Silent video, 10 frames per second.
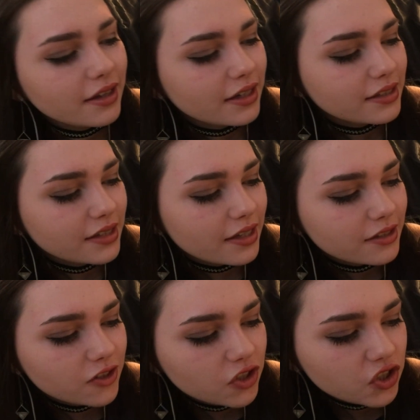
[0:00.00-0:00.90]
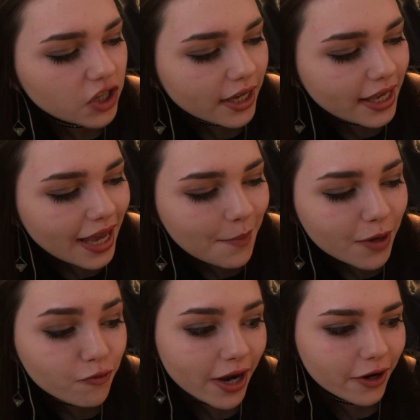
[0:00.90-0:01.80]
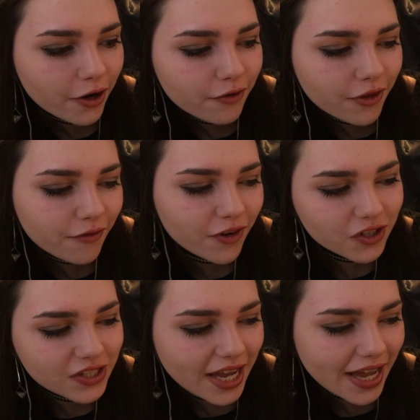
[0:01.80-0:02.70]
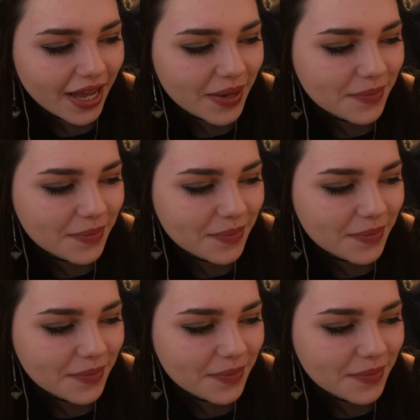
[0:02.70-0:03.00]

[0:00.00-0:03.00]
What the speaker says: And it says, checking out my record for the first time.